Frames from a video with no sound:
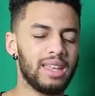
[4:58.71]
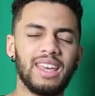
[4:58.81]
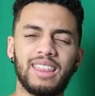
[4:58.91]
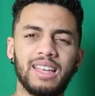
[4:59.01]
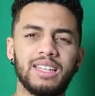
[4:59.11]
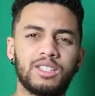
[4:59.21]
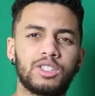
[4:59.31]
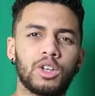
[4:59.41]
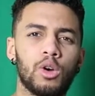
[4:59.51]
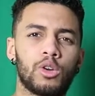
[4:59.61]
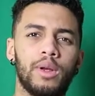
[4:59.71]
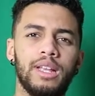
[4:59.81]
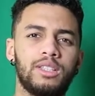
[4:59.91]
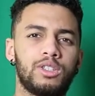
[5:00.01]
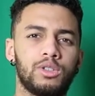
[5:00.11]
And I think it's so
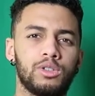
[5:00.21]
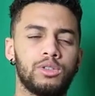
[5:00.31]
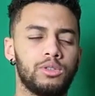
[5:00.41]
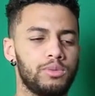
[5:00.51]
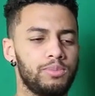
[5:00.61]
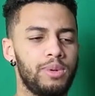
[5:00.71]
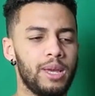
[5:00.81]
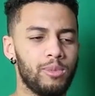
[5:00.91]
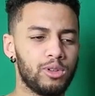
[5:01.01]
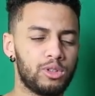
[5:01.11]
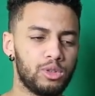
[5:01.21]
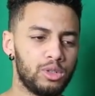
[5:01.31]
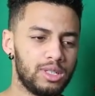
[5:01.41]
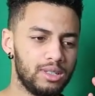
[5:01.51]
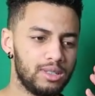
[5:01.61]
great to be able to
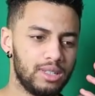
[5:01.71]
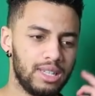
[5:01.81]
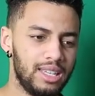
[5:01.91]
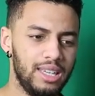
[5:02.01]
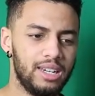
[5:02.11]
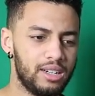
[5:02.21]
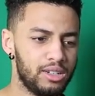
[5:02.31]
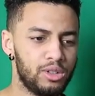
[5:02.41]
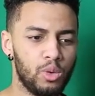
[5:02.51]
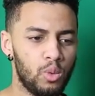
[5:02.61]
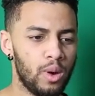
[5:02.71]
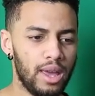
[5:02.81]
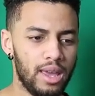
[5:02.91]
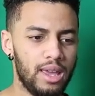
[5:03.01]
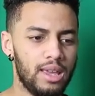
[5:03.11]
hear the
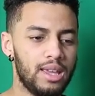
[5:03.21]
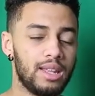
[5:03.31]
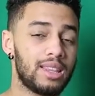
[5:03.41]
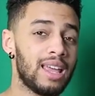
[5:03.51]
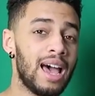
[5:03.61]
way it